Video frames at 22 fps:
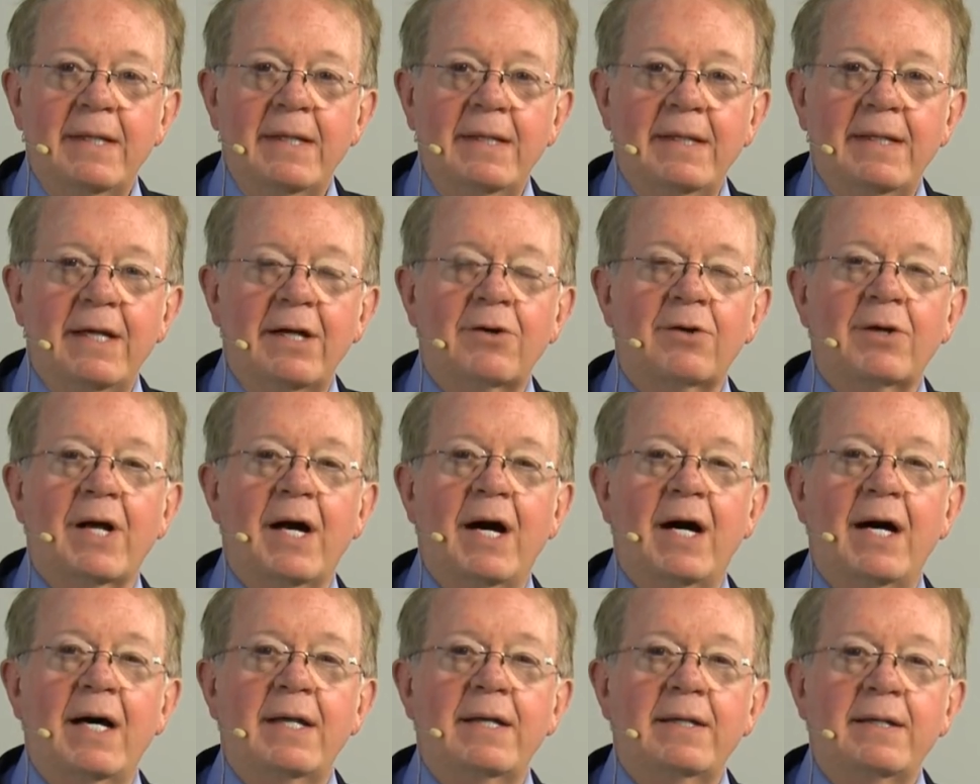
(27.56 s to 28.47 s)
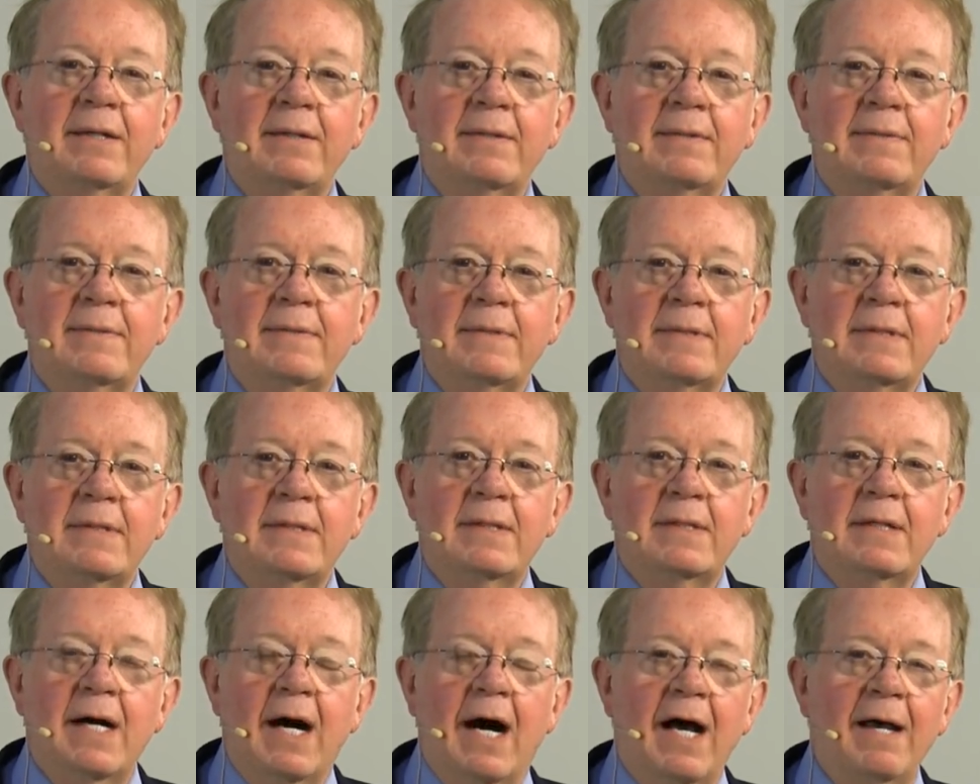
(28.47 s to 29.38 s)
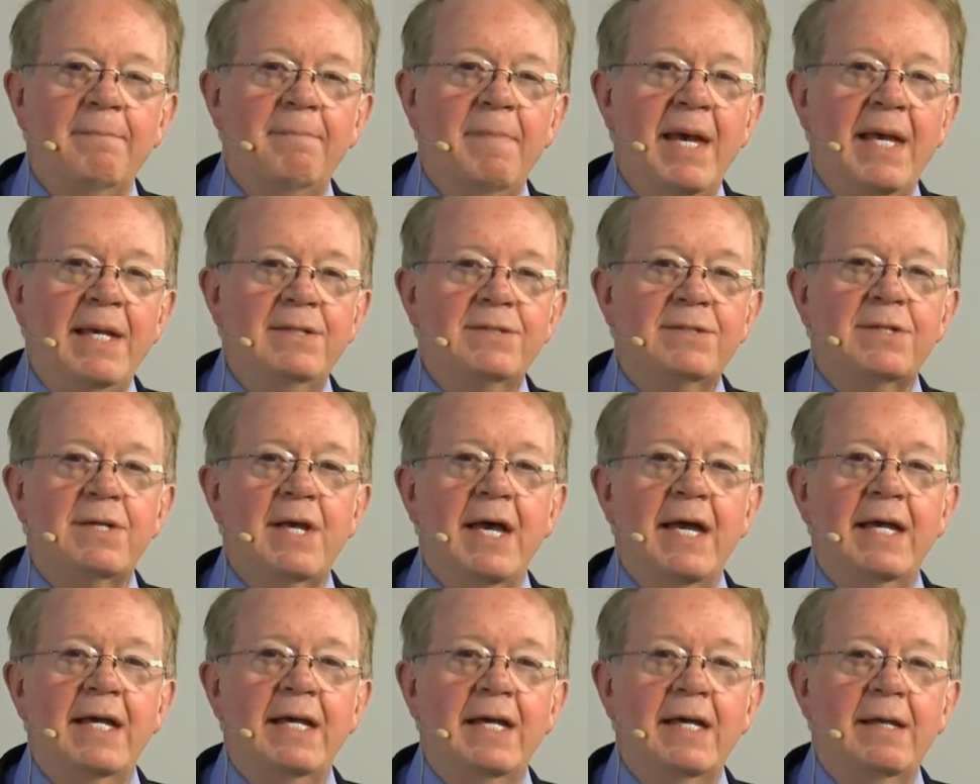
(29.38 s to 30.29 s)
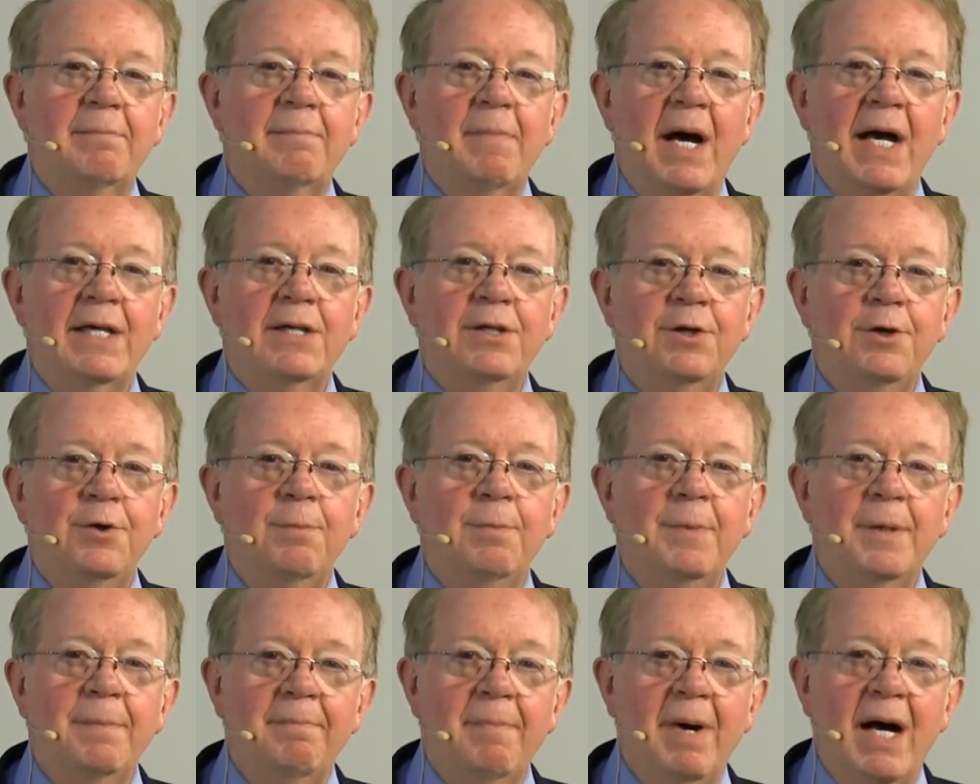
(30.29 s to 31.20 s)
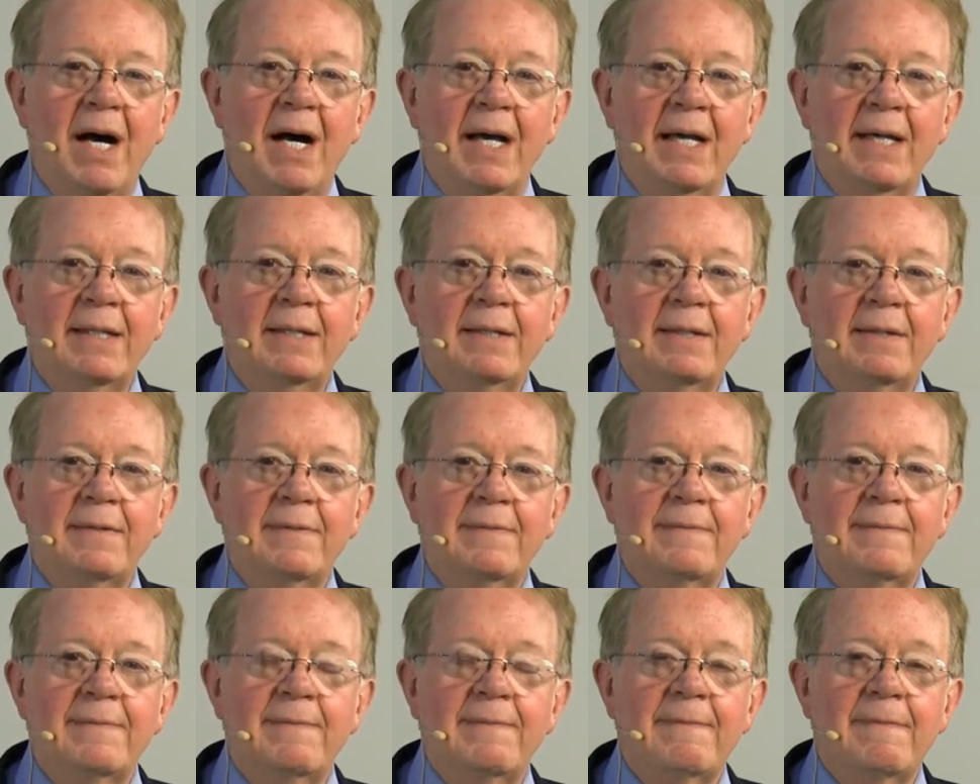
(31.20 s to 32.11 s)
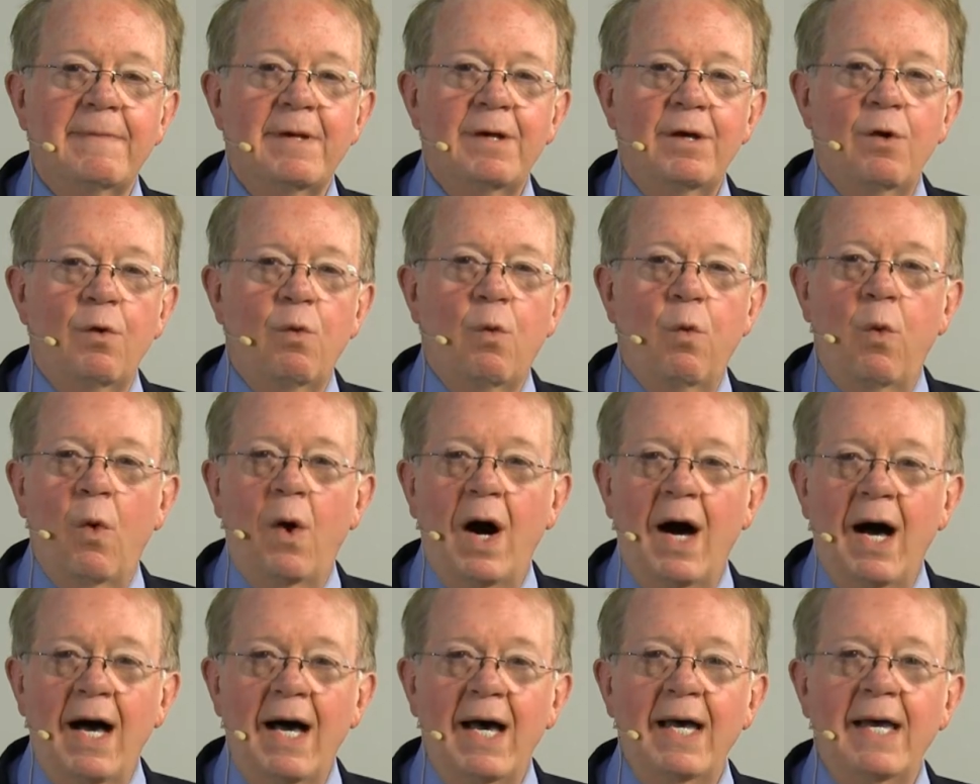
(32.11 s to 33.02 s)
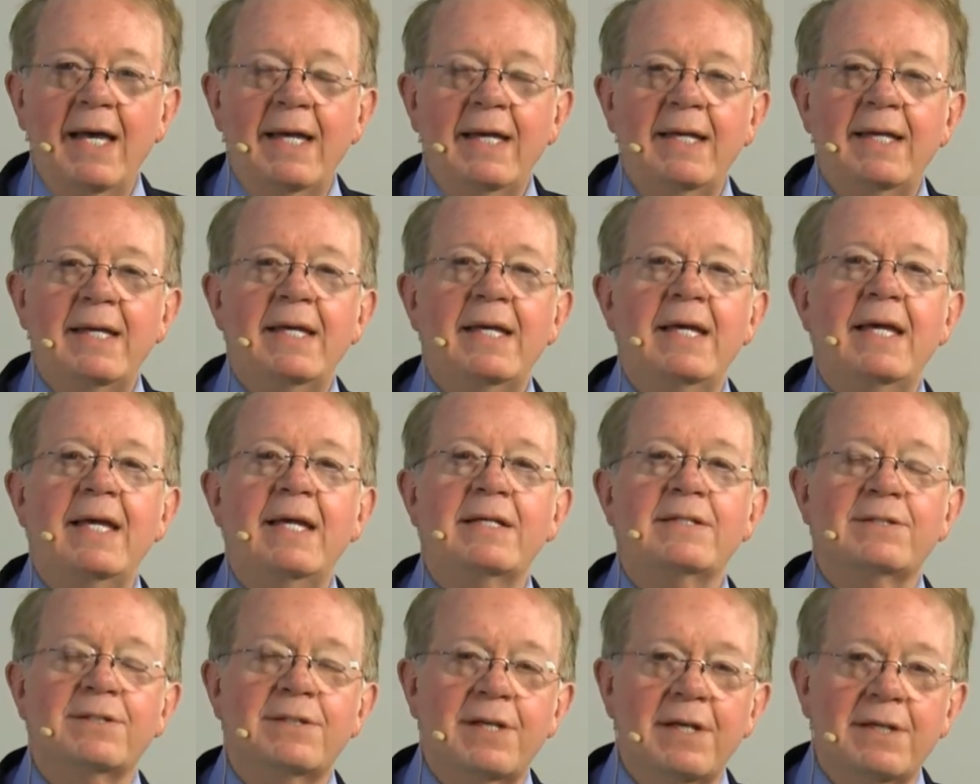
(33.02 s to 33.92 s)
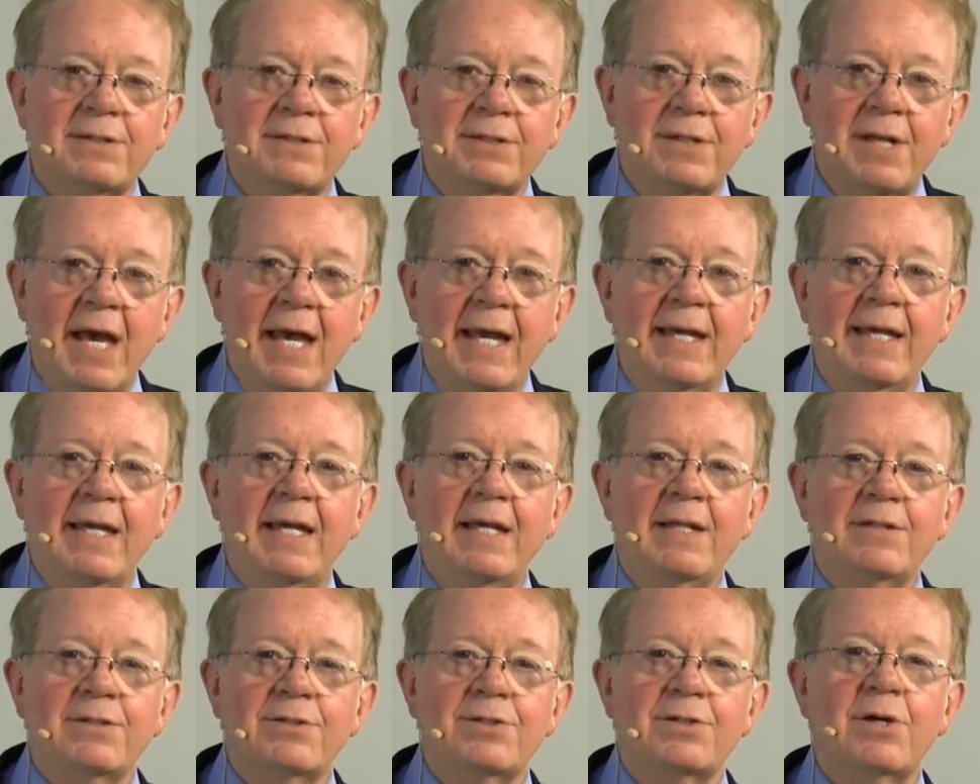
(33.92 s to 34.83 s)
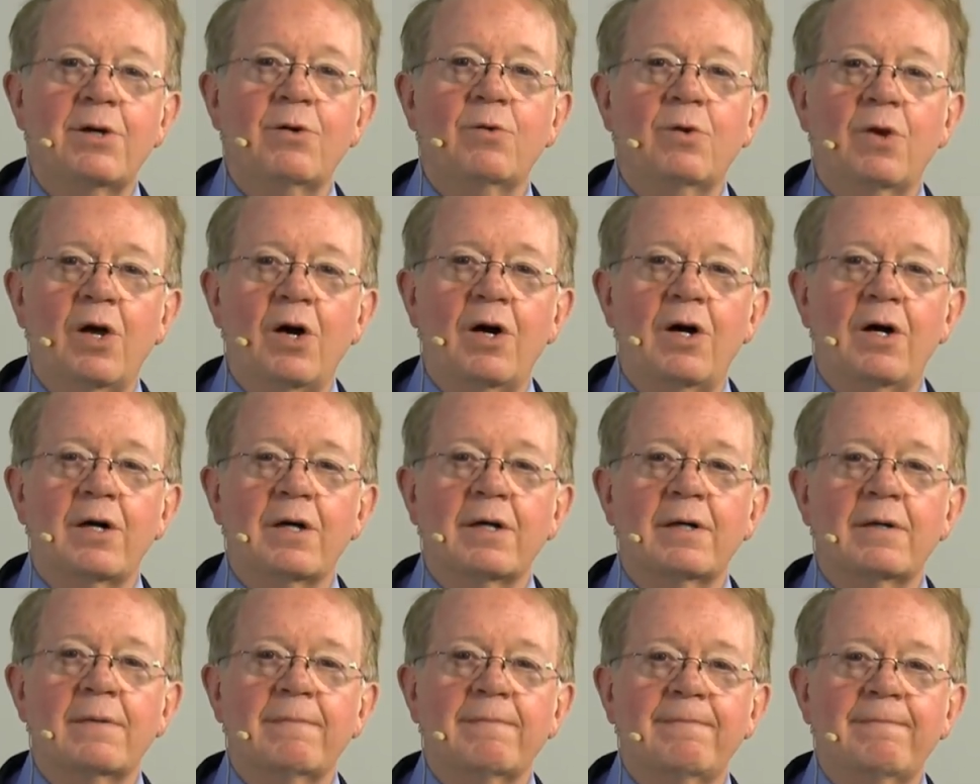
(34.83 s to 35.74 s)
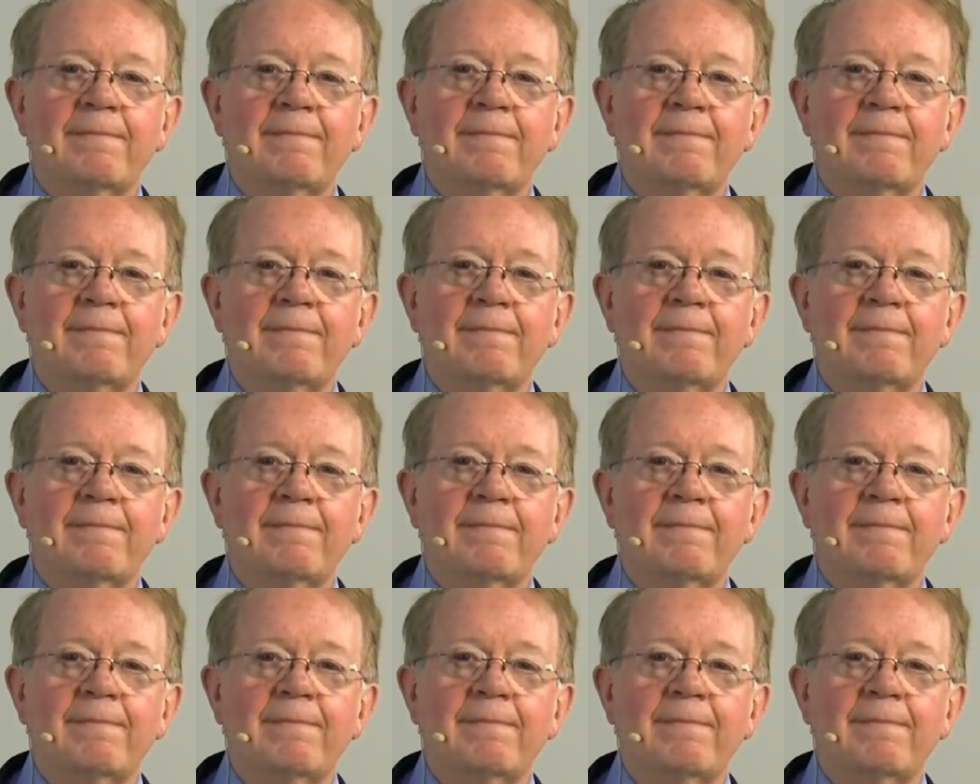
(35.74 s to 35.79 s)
Dear God, I may say in my human mind, why is this taking so long?